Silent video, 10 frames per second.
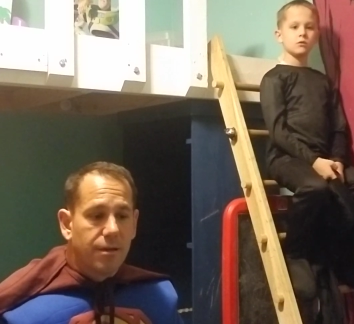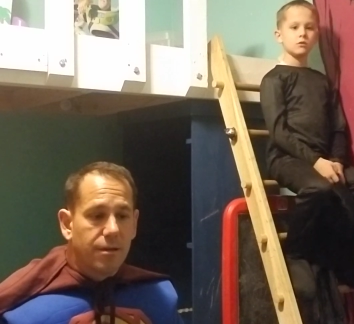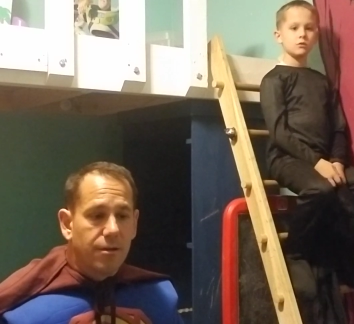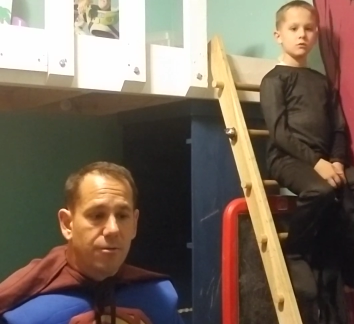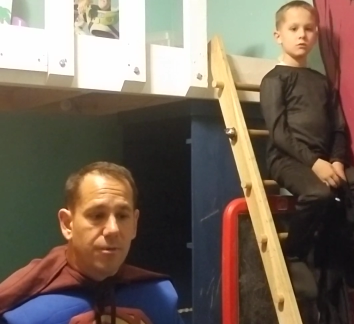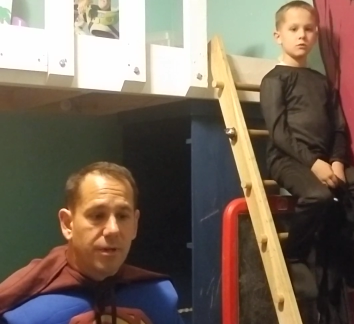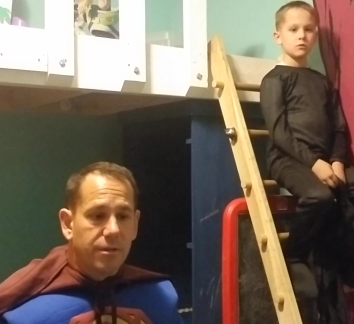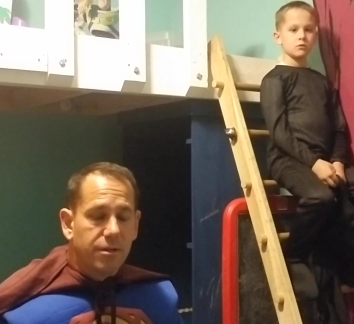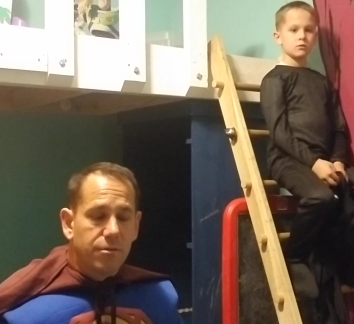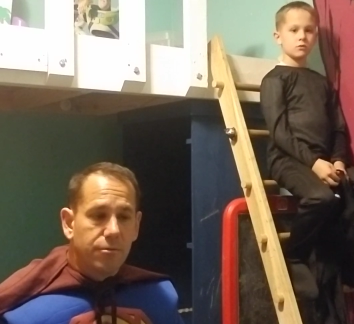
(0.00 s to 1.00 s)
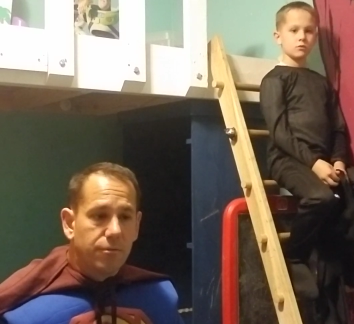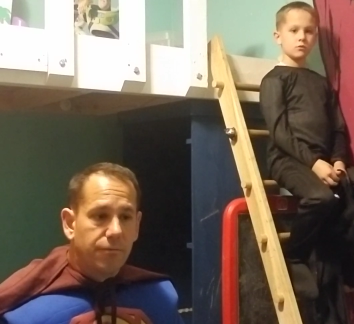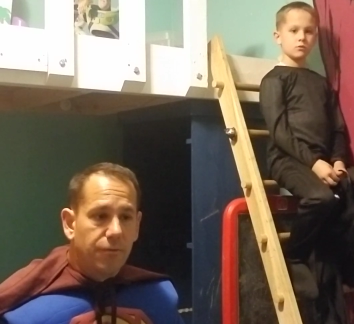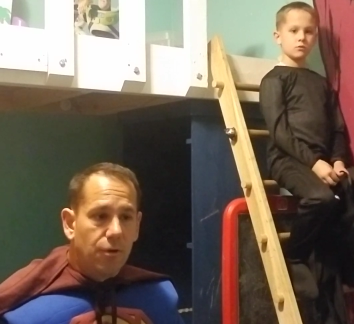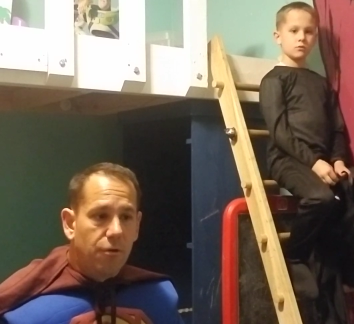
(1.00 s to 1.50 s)
Speaker 1: you know, we continue to
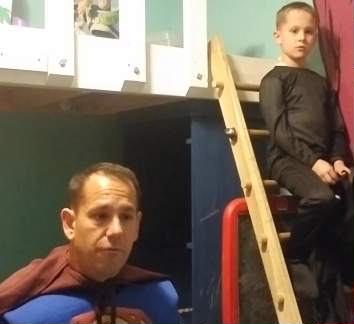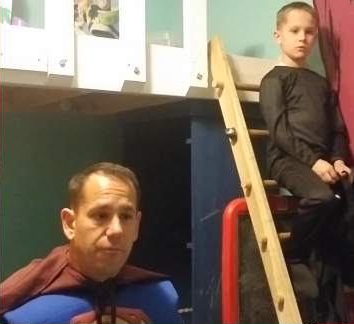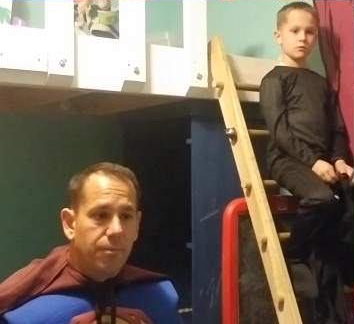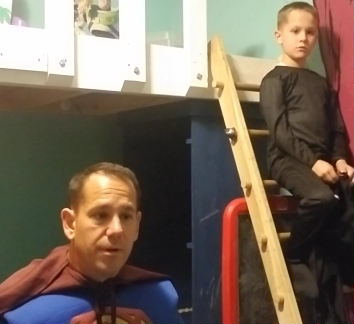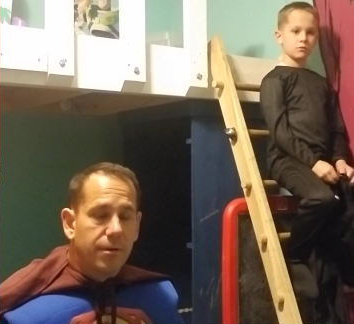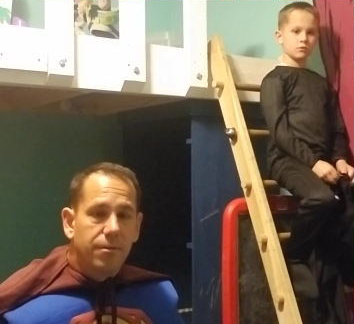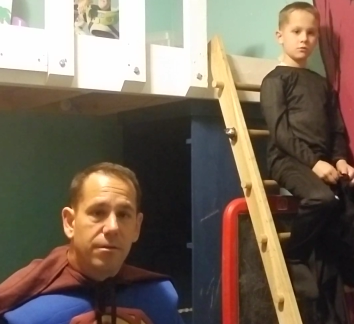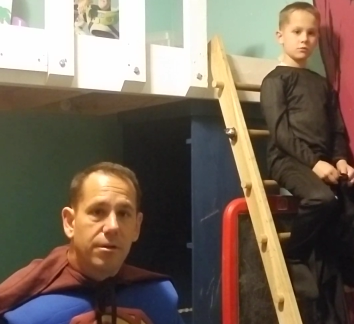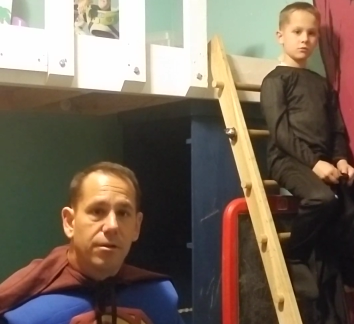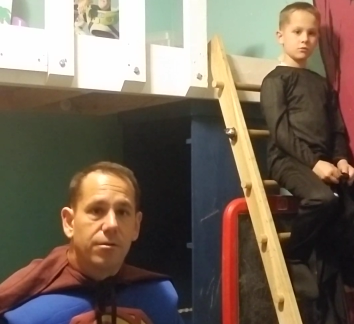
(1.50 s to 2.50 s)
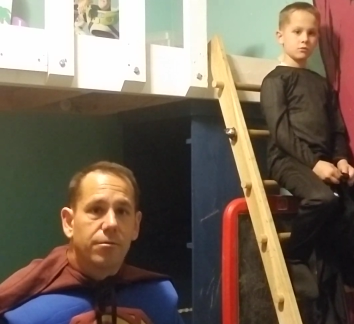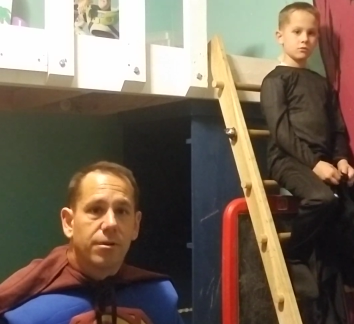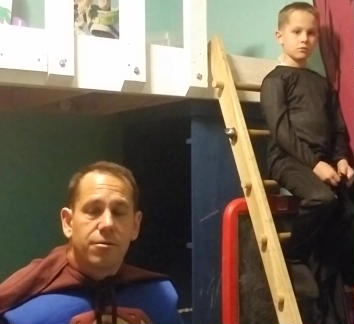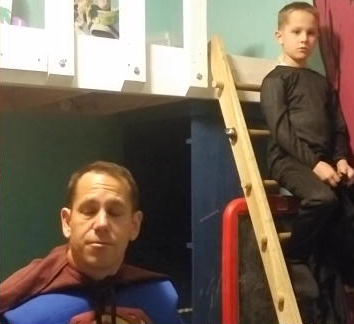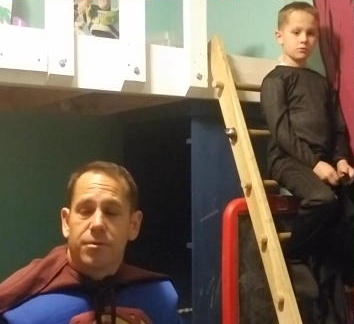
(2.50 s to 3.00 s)
evolve, but, you know,
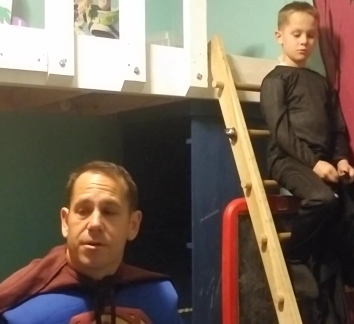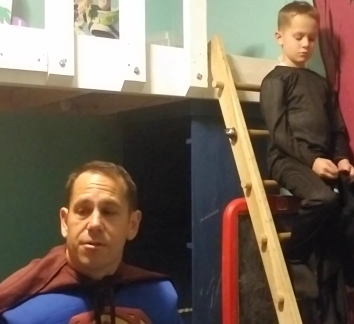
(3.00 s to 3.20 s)
I just wanted to